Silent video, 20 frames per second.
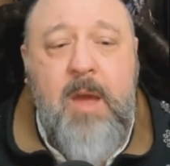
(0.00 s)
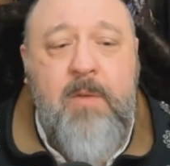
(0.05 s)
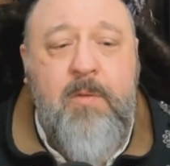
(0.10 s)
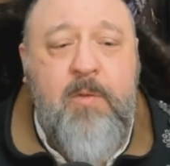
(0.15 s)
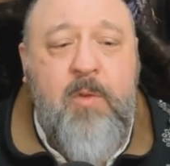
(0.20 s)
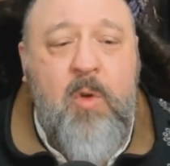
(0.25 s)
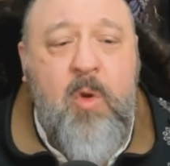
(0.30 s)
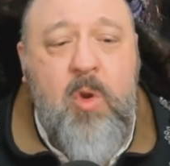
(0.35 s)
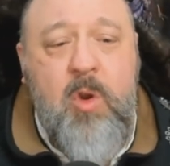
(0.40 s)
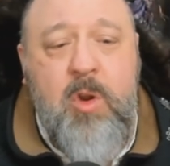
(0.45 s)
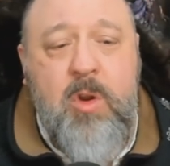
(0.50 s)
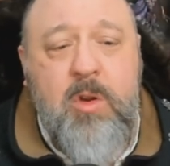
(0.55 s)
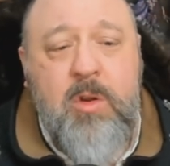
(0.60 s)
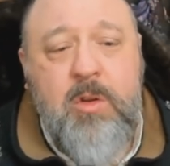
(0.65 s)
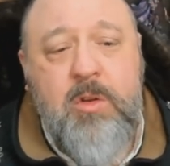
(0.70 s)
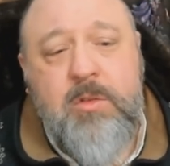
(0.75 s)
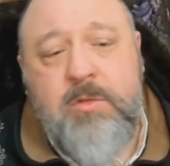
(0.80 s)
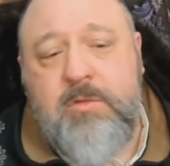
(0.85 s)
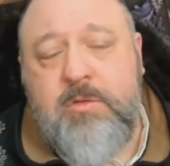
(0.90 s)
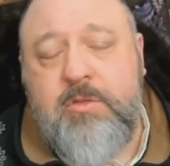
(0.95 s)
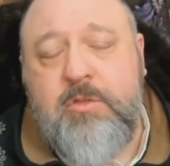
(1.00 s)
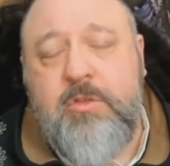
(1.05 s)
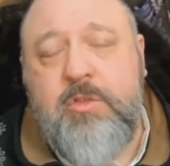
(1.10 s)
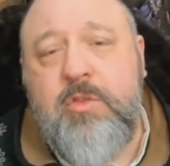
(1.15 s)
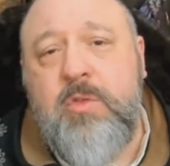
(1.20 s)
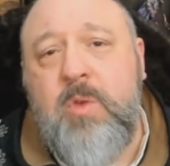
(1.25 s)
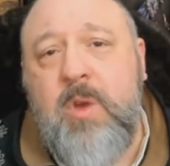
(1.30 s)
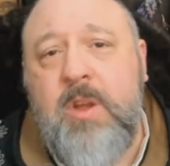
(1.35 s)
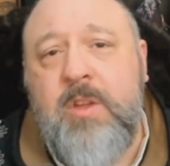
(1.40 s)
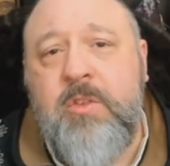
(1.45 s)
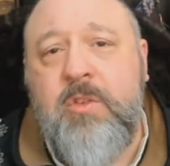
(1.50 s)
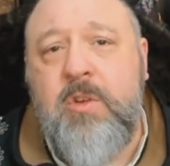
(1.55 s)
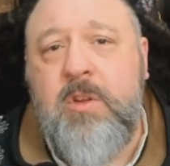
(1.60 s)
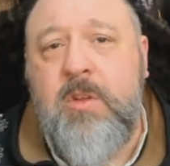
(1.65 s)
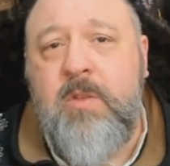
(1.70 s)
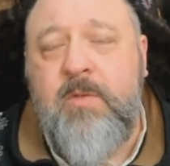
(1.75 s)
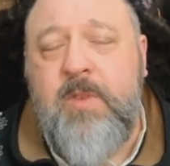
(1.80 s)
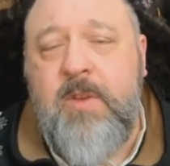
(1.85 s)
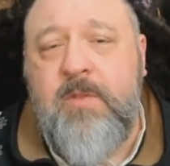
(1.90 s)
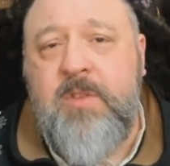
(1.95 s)
for
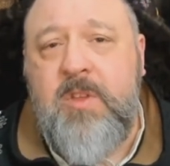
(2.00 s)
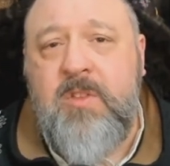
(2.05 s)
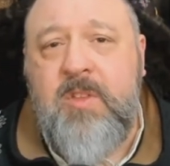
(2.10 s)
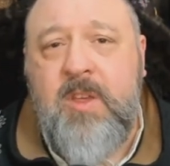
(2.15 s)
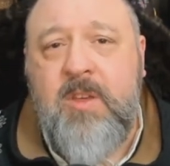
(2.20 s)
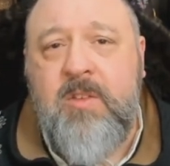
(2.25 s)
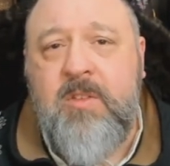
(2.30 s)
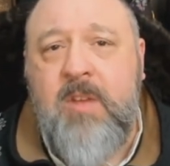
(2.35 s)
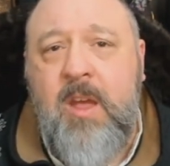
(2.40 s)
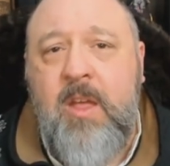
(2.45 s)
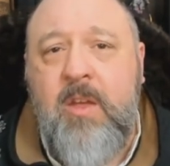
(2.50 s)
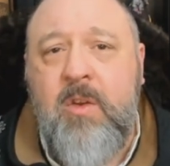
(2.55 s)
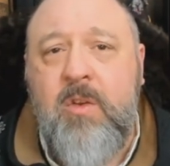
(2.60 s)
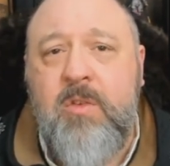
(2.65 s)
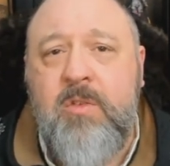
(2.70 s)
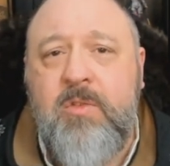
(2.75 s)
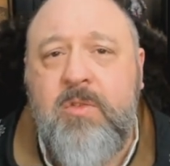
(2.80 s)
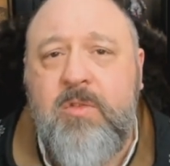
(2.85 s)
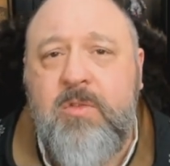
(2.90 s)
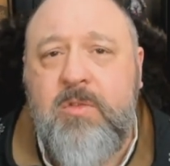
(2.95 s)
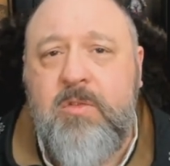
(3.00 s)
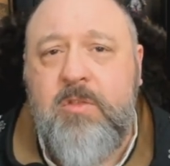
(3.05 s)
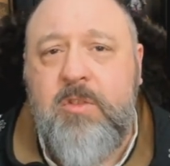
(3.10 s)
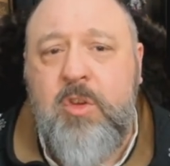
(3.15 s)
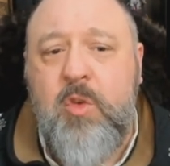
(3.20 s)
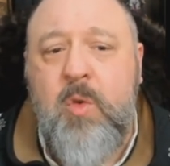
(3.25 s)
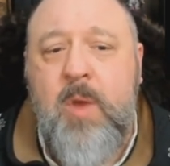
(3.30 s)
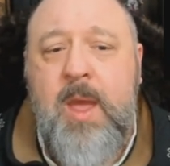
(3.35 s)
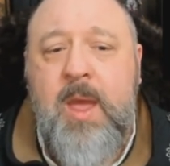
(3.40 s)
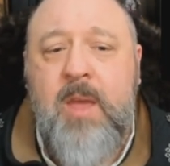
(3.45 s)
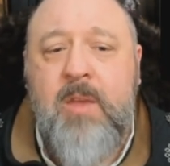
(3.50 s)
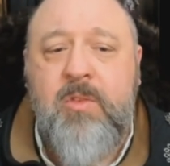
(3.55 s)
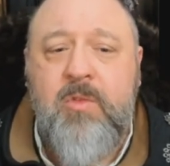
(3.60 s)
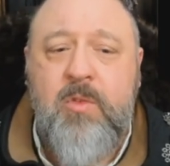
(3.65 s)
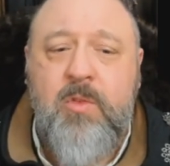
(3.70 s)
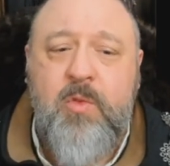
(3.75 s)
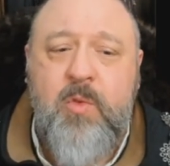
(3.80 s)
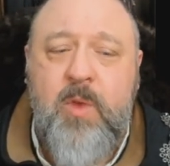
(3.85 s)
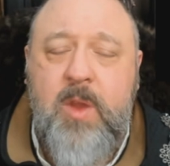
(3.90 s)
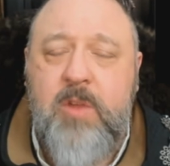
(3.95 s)
$256 US
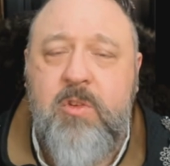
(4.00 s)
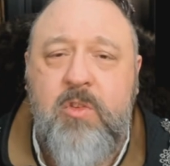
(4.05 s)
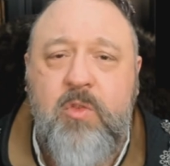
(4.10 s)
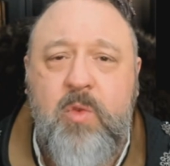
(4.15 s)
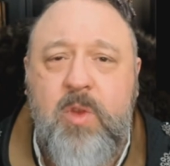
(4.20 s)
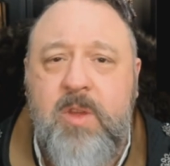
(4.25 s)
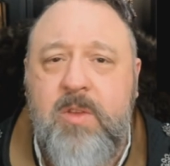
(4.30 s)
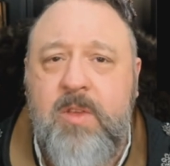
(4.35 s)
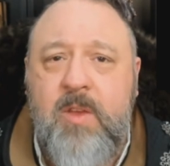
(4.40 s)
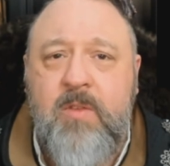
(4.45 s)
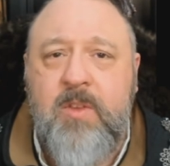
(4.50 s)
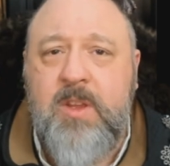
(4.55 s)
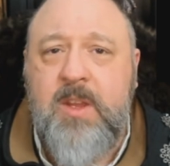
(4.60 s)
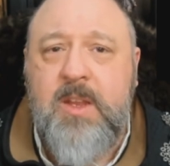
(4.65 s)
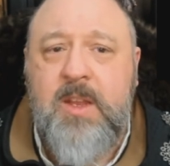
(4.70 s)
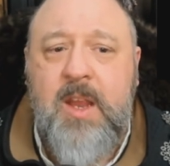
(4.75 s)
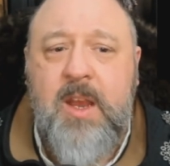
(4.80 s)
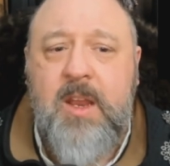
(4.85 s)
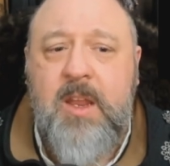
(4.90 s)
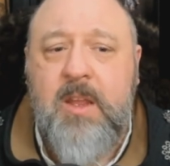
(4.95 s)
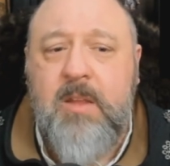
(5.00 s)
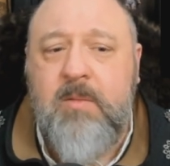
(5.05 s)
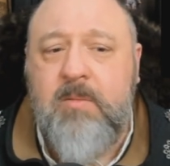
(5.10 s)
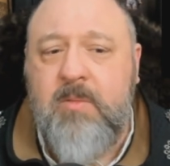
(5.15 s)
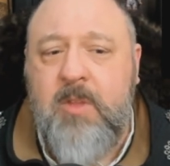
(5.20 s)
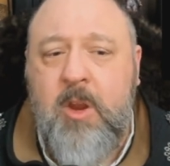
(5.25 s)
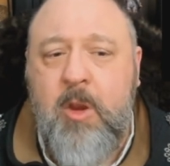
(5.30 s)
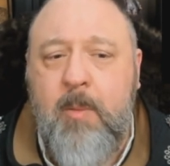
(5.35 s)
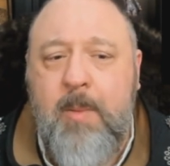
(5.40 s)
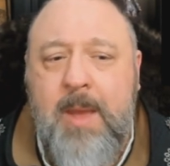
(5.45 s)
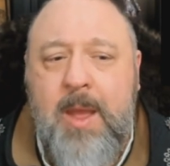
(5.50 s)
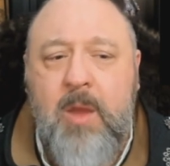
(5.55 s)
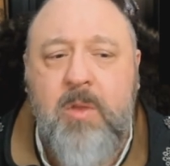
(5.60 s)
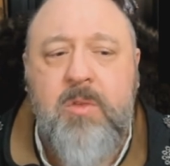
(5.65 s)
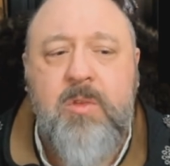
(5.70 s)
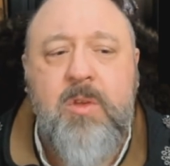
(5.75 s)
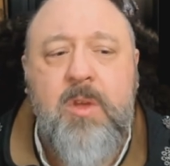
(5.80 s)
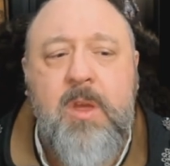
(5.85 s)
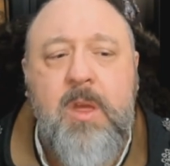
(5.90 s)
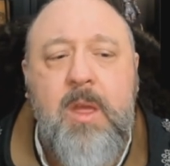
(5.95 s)
or $327 Canadian, thereabouts.